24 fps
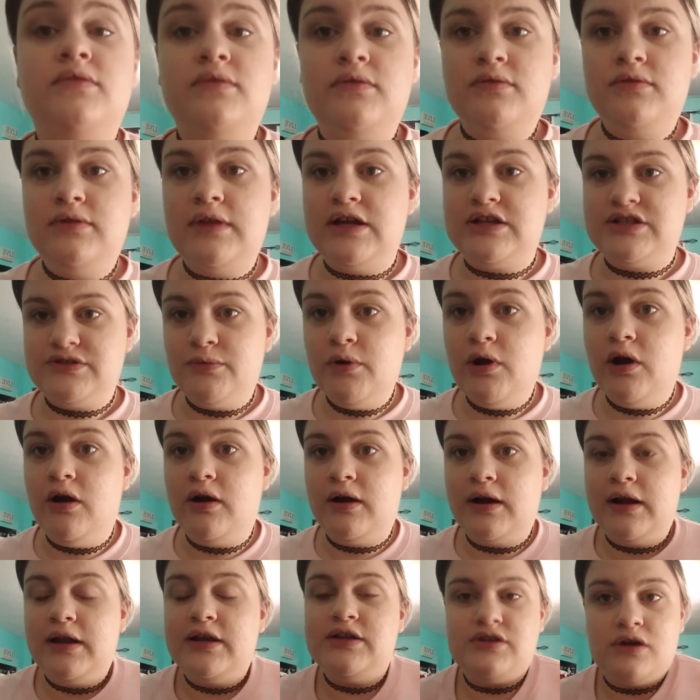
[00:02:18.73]
that's wrong,
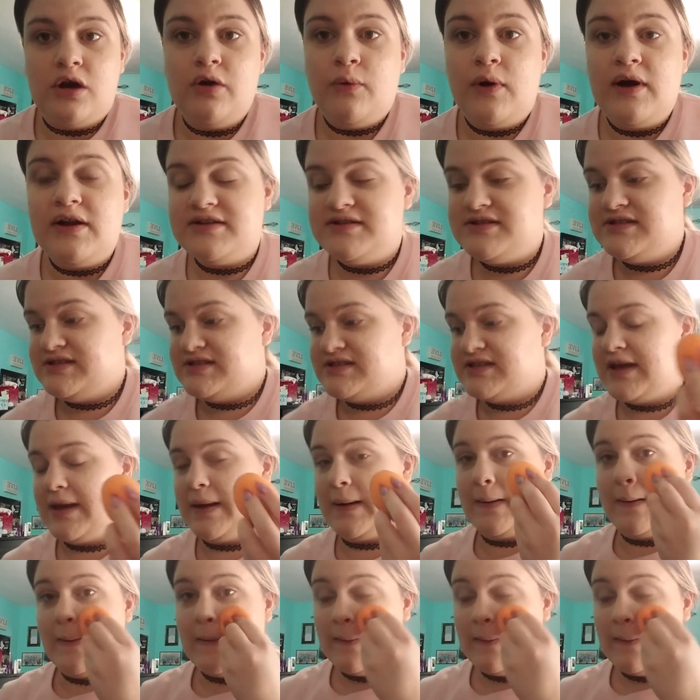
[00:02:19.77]
and I don't want to see skin.